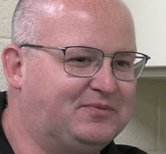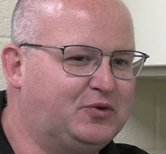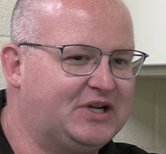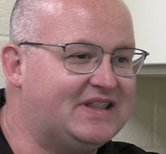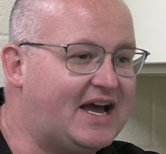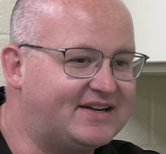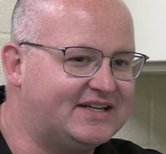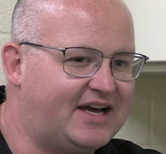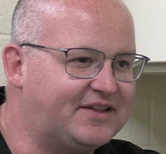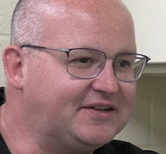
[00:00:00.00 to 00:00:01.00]
putting that
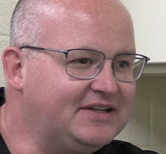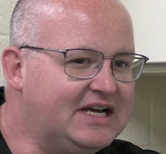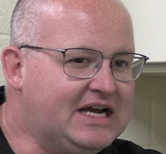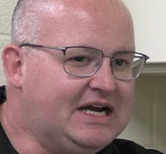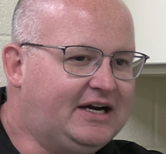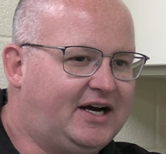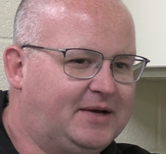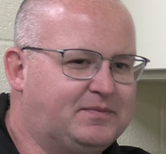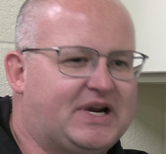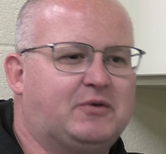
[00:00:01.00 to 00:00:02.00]
together.
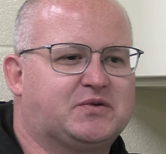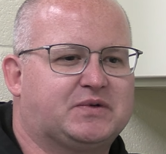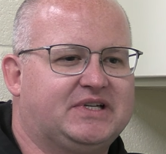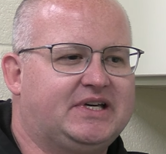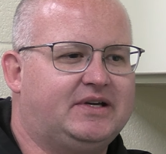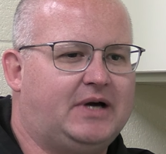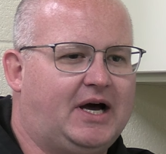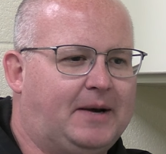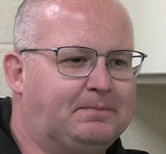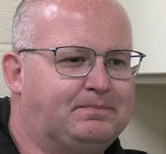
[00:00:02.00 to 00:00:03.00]
But I was really
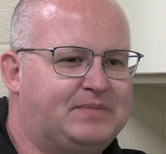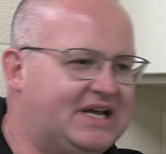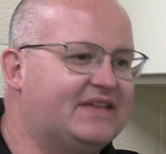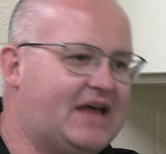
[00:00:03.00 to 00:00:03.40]
big in